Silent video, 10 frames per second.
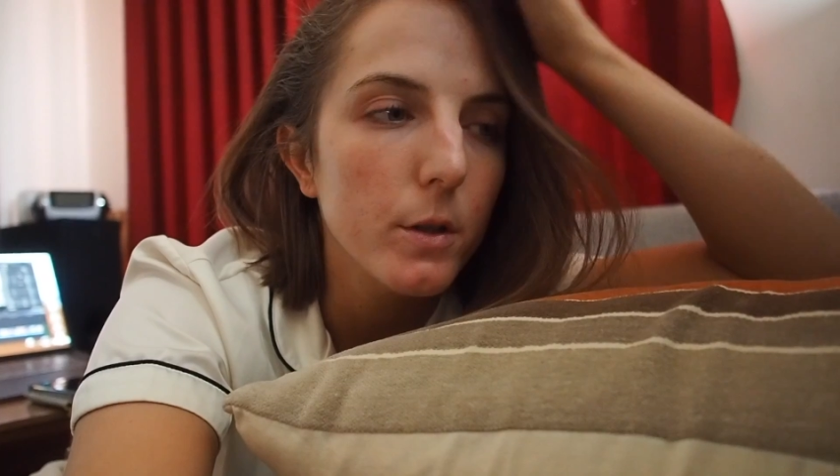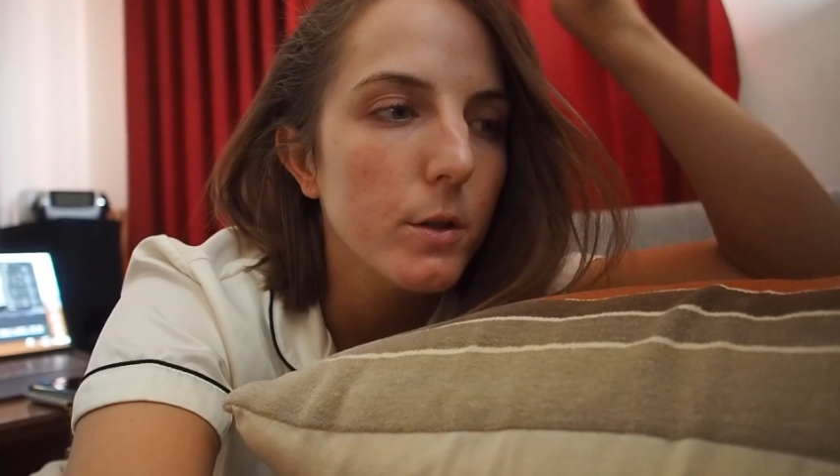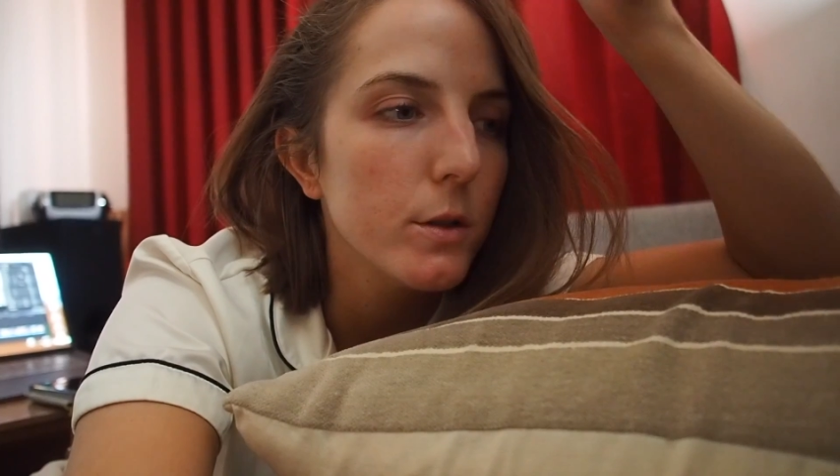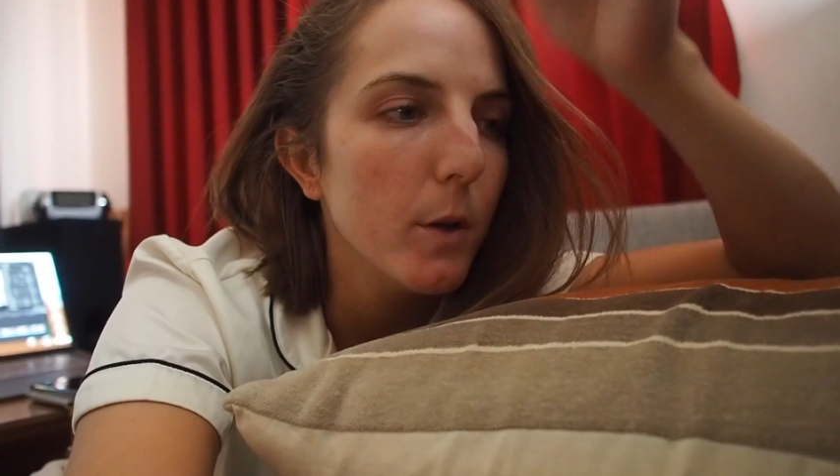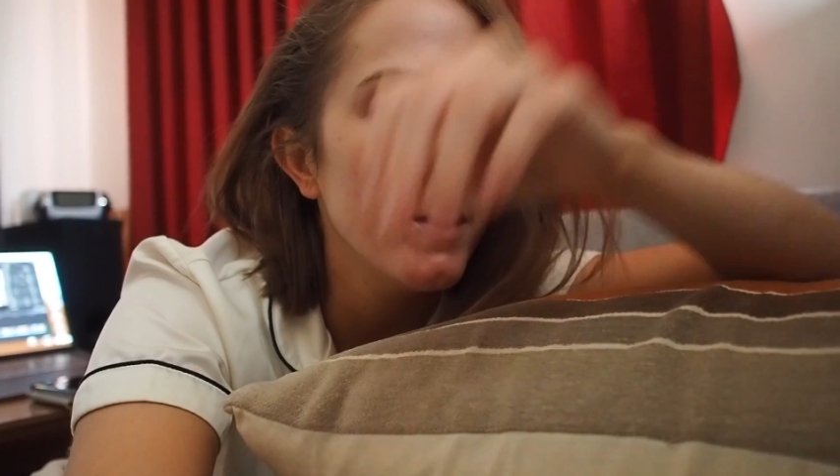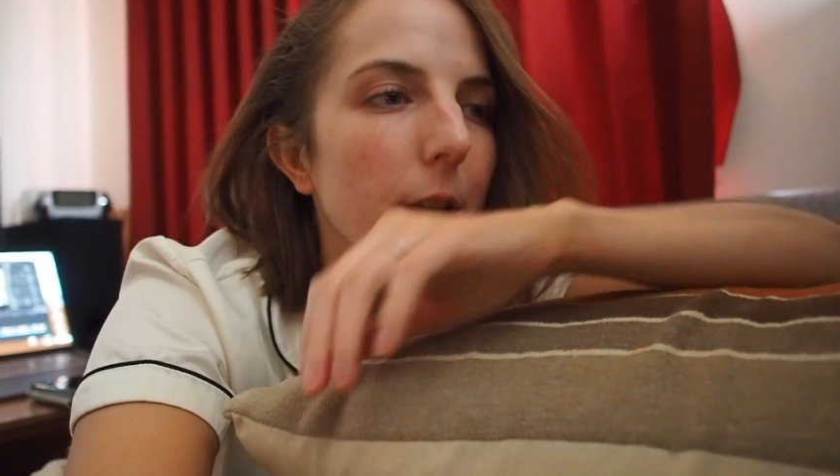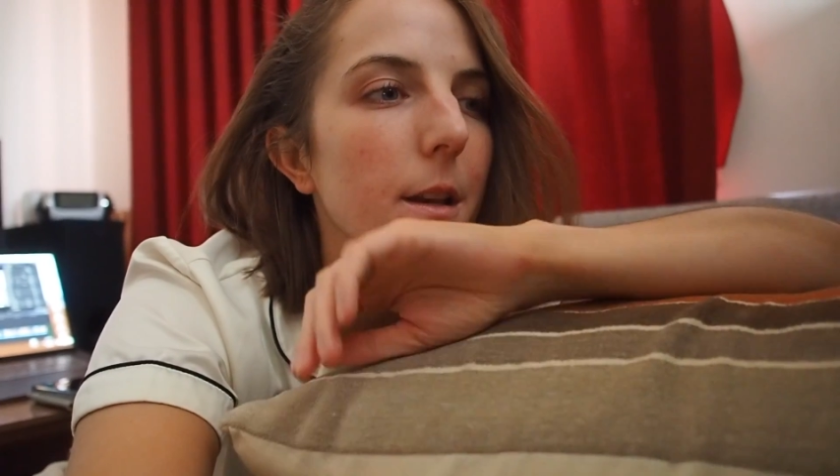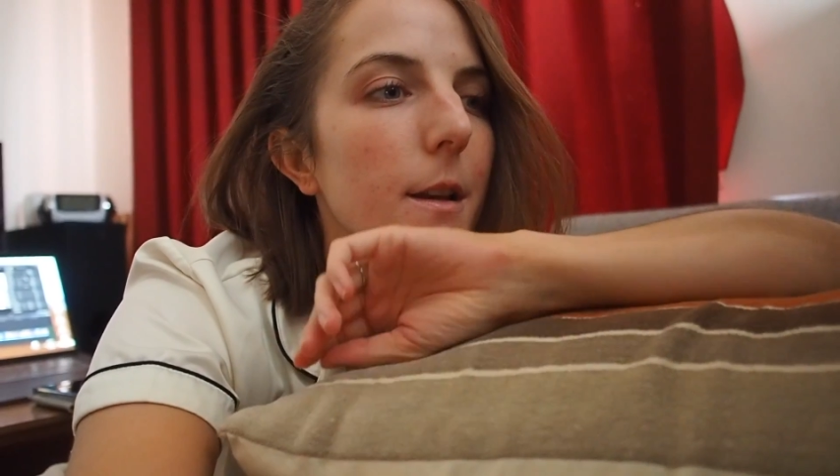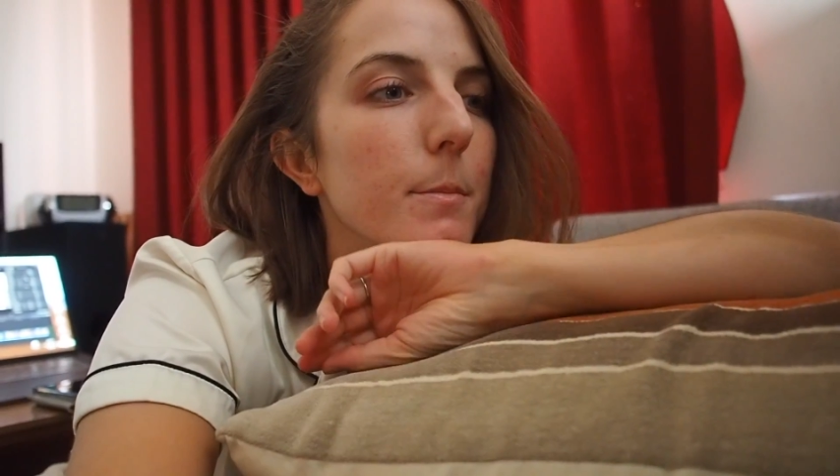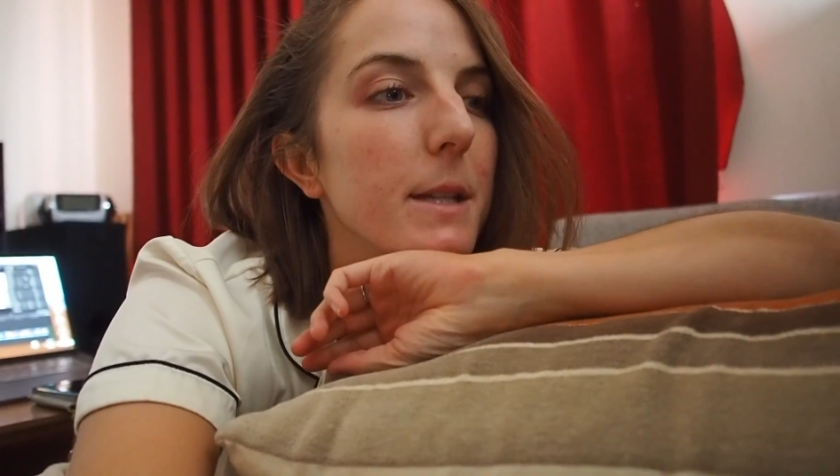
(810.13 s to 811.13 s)
So it
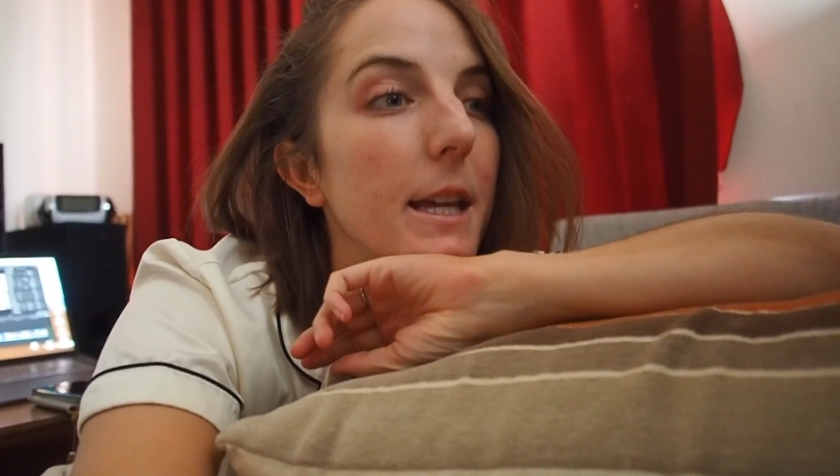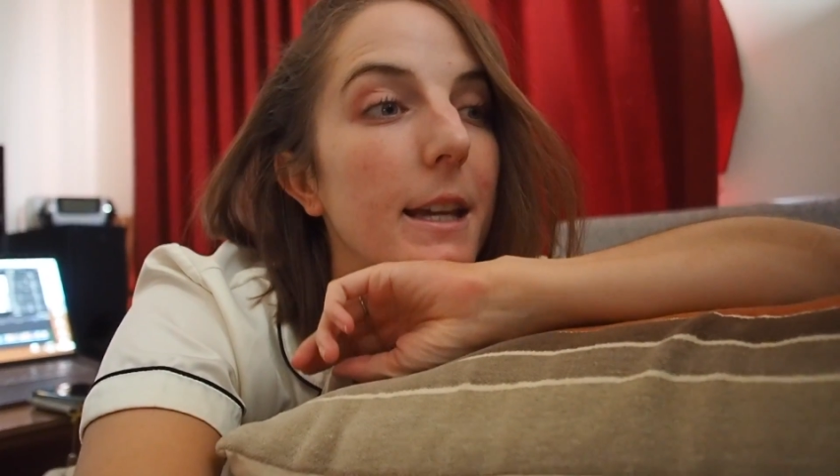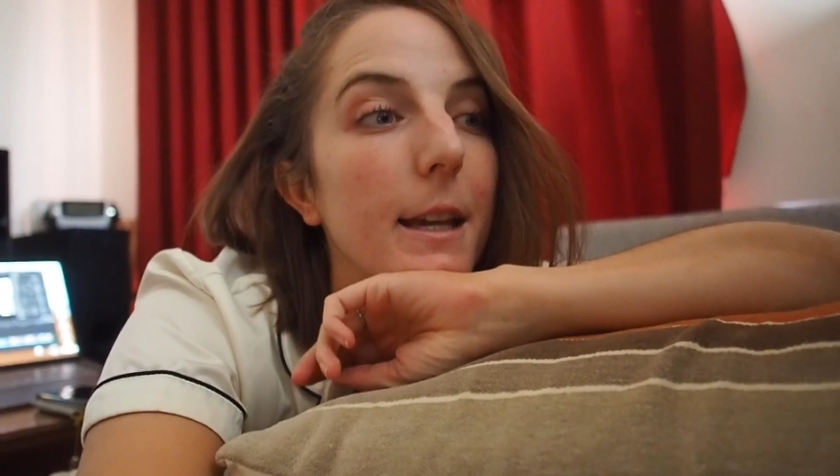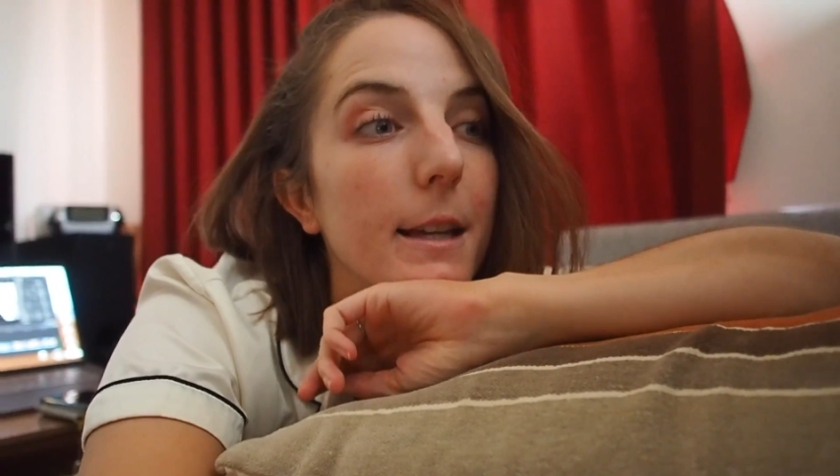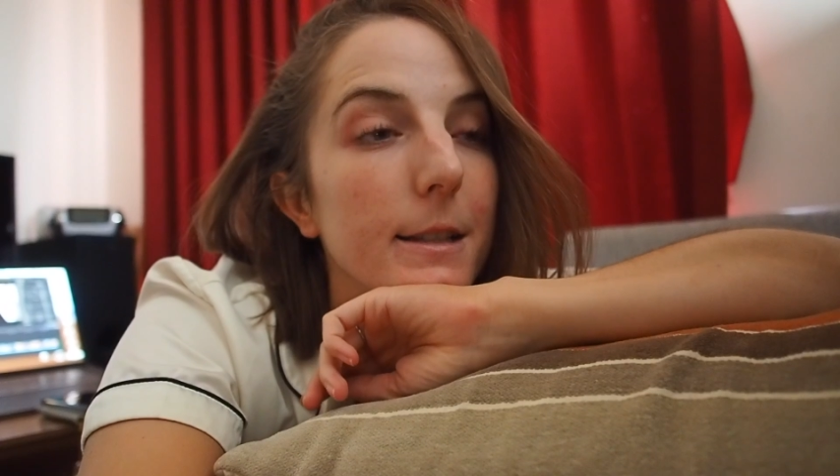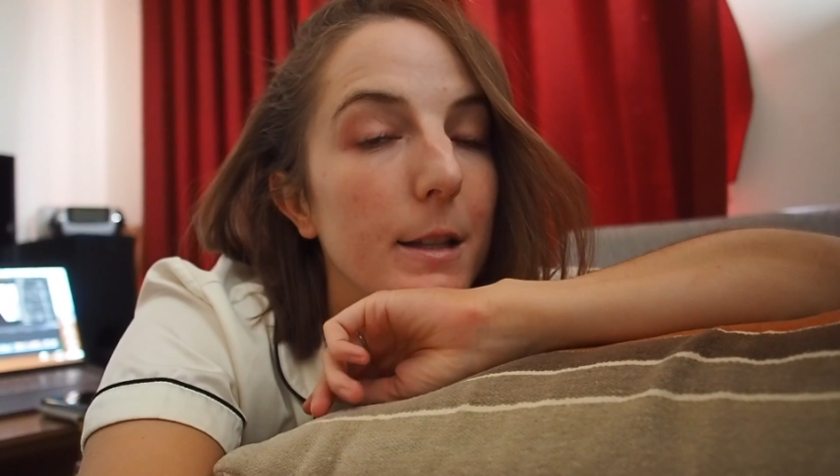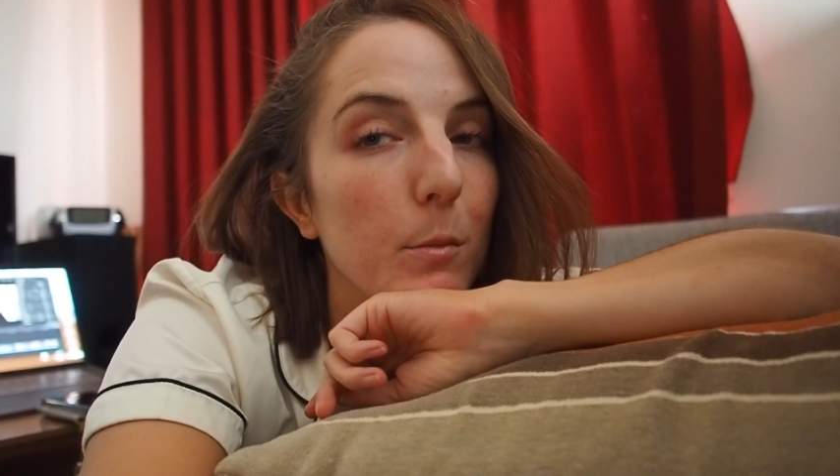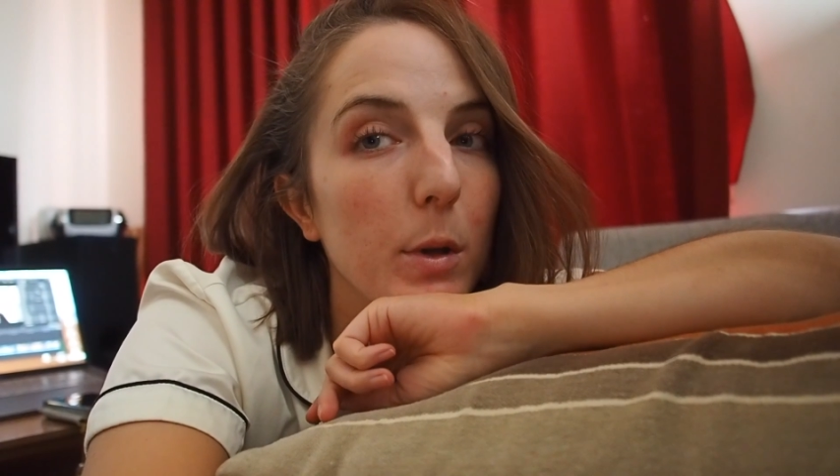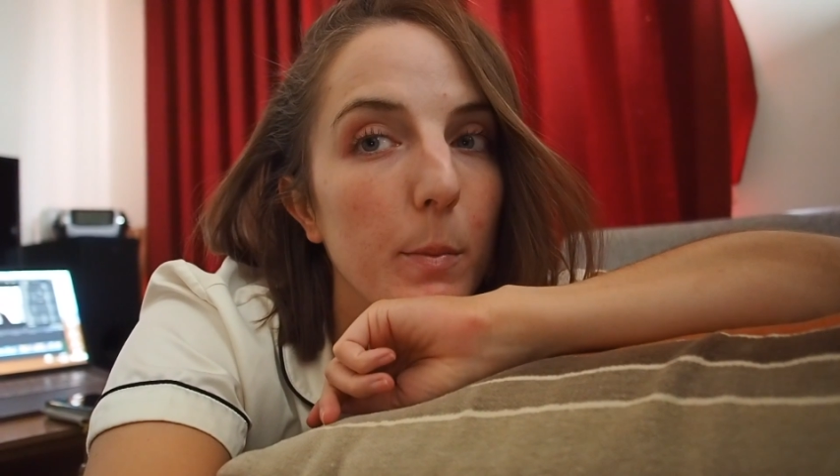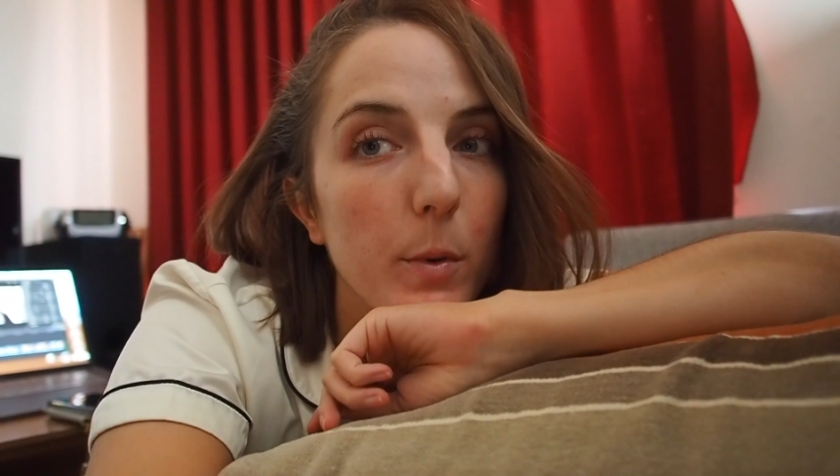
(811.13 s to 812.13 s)
ended up taking some
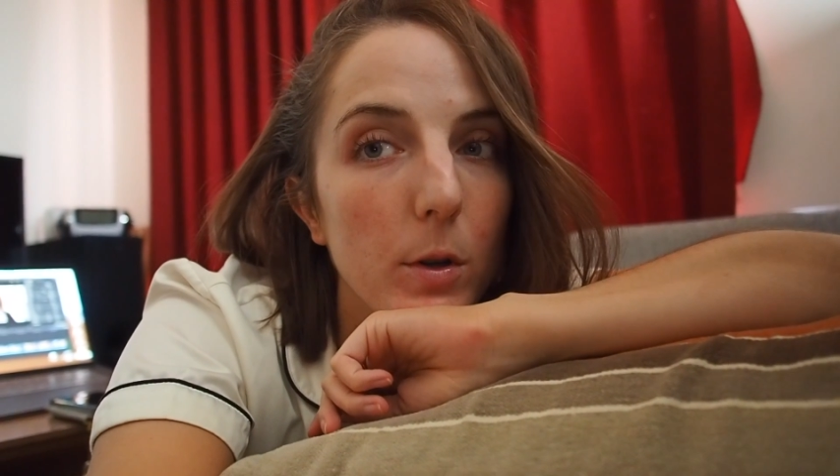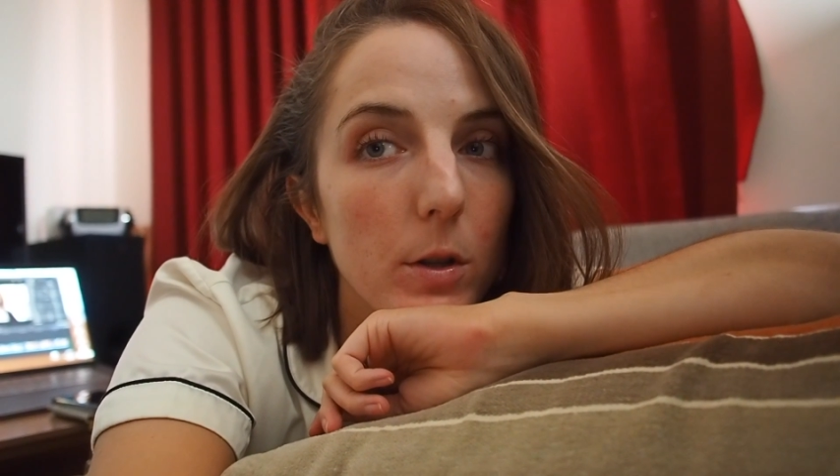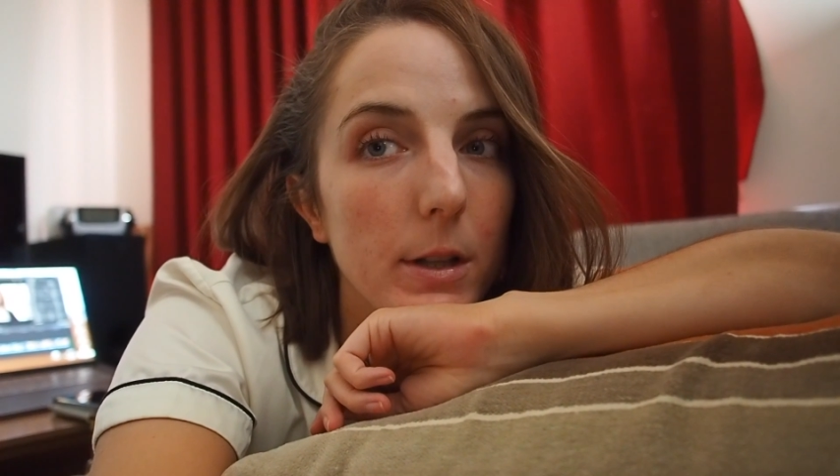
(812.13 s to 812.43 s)
people